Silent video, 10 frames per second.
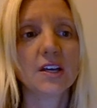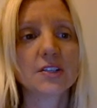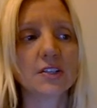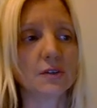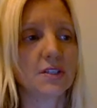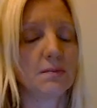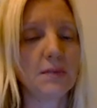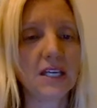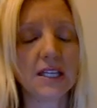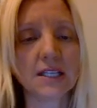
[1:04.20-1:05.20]
So to
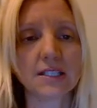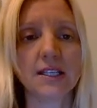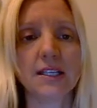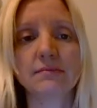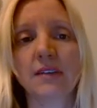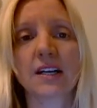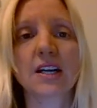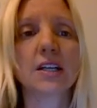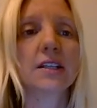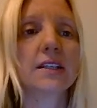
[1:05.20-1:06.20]
me, that's a
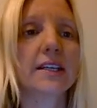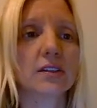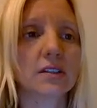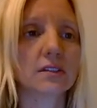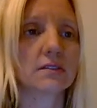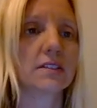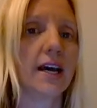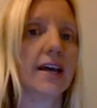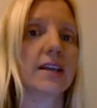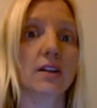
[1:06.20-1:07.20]
clear
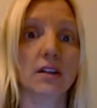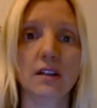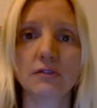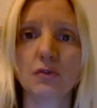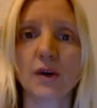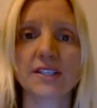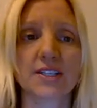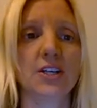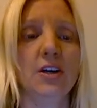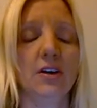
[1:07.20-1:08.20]
title of what to
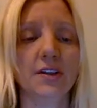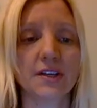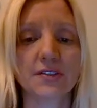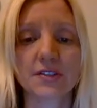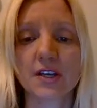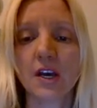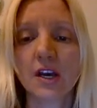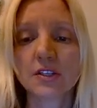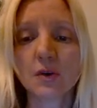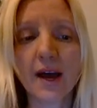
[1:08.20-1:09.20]
call this.
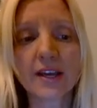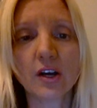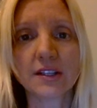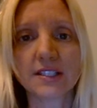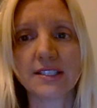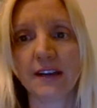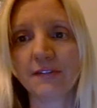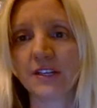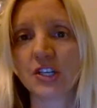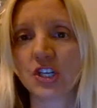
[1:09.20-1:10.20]
So I call it the
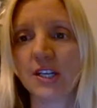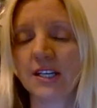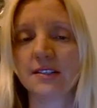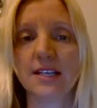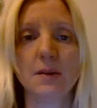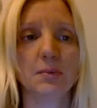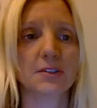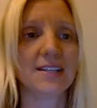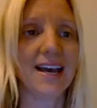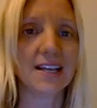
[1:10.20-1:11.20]
definition
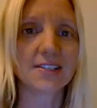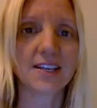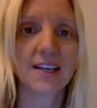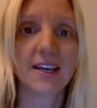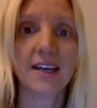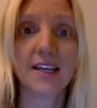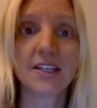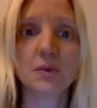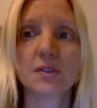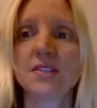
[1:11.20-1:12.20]
example task,
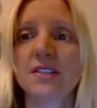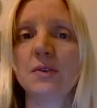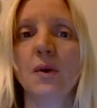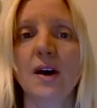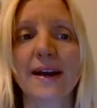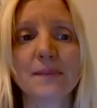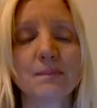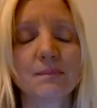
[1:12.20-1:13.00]
and you will see why.